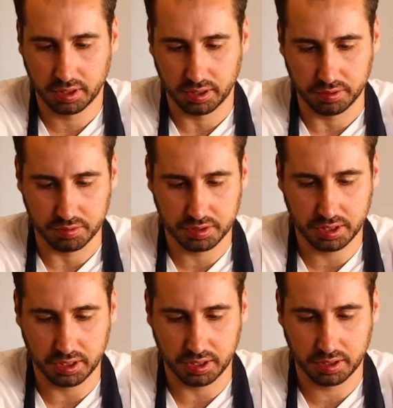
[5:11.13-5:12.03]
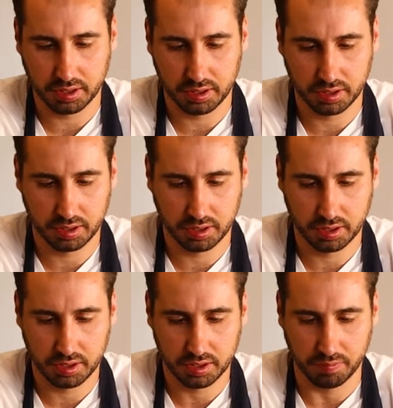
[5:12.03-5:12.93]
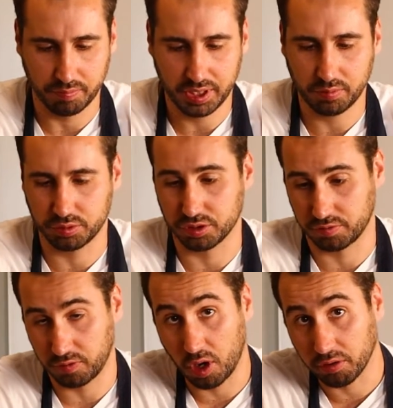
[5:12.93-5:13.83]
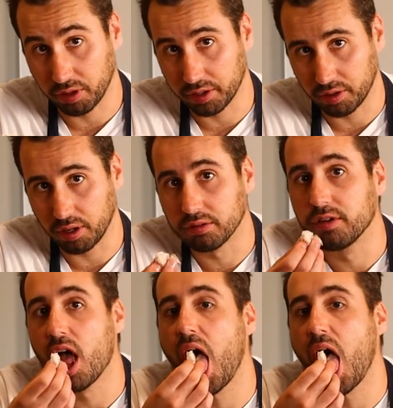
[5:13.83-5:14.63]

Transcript: And you see, the meat will just fall right off.